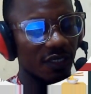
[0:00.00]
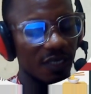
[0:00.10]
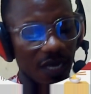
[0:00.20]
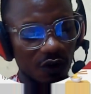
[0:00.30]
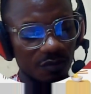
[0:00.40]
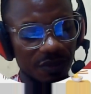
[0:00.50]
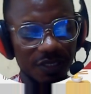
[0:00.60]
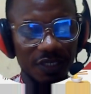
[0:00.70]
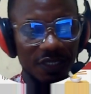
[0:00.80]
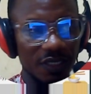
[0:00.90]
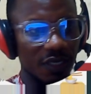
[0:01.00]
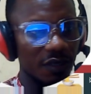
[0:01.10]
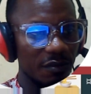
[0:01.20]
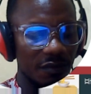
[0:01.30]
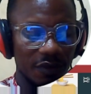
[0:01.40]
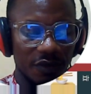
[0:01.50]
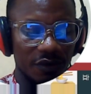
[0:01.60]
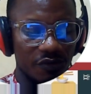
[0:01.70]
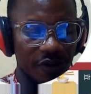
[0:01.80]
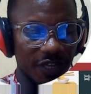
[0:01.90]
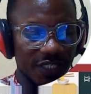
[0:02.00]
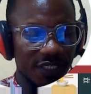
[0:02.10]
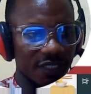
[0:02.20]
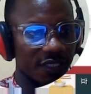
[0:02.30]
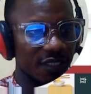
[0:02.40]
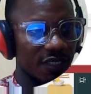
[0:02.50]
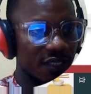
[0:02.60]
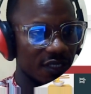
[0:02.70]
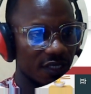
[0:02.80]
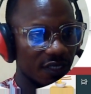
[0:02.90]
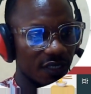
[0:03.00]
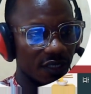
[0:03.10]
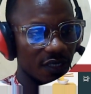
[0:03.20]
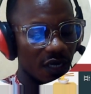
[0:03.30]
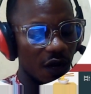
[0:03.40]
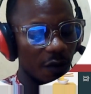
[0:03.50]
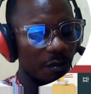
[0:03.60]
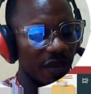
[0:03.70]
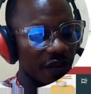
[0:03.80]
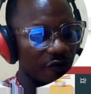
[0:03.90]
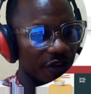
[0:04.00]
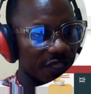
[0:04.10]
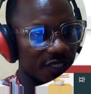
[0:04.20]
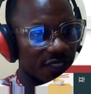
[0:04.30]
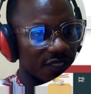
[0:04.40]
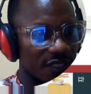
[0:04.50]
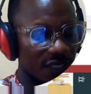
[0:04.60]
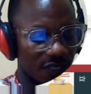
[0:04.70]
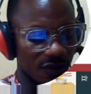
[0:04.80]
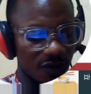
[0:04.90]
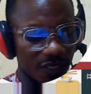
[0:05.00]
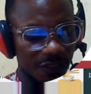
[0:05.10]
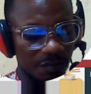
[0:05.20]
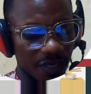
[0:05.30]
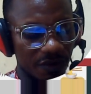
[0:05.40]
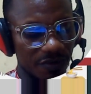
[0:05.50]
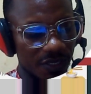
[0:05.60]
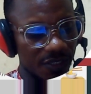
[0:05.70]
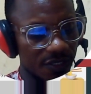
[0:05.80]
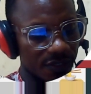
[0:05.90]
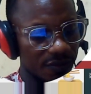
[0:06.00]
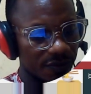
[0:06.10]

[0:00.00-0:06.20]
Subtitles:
that will be rates or pay rates. I'll call it pay rates.